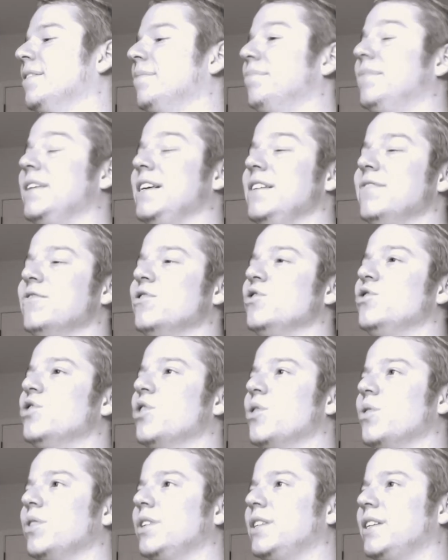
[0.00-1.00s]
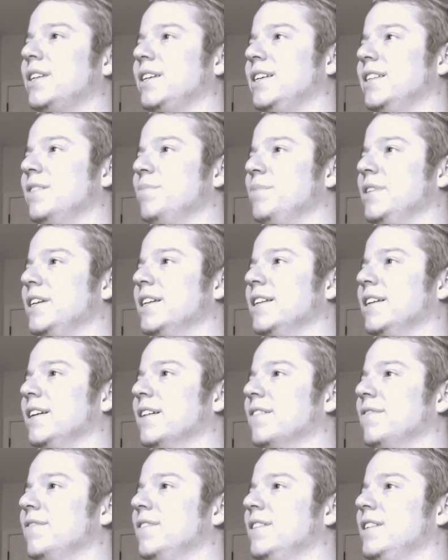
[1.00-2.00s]
They even joked in the beginning
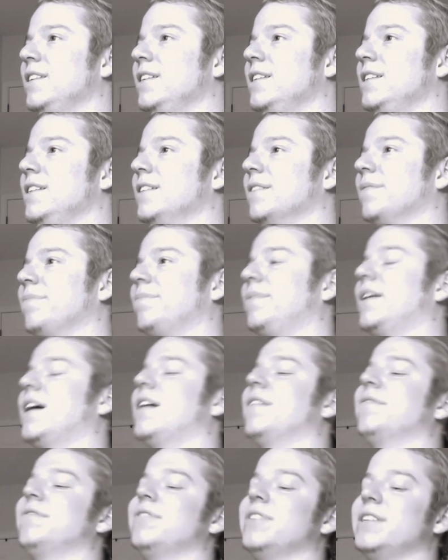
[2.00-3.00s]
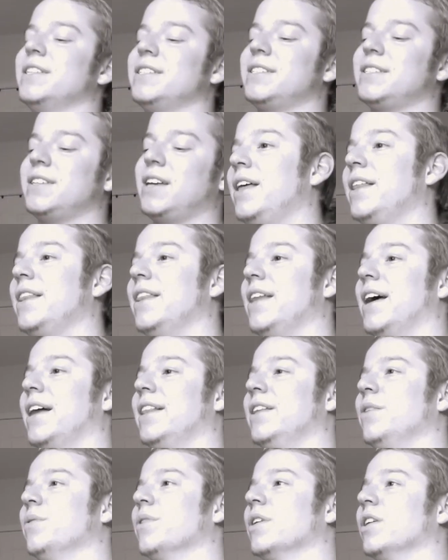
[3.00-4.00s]
of the conference that
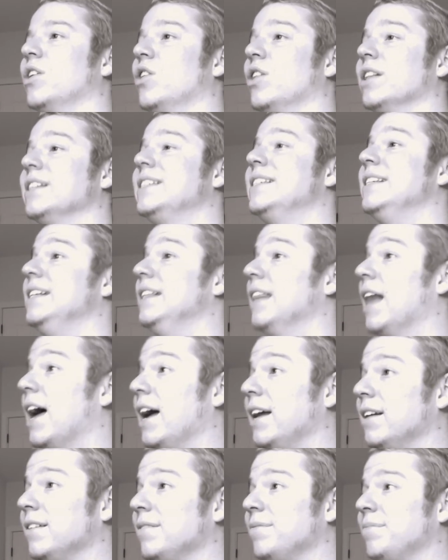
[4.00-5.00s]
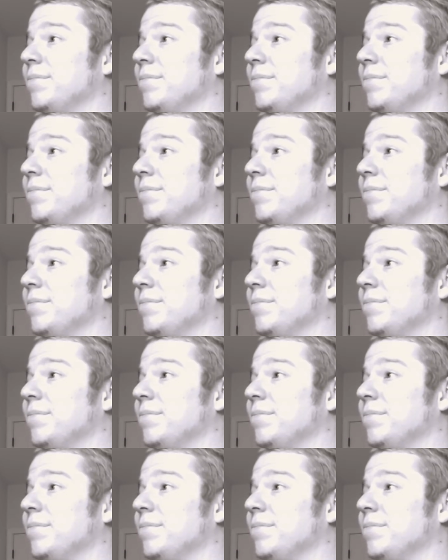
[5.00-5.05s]
they were going to call it Sea Lion.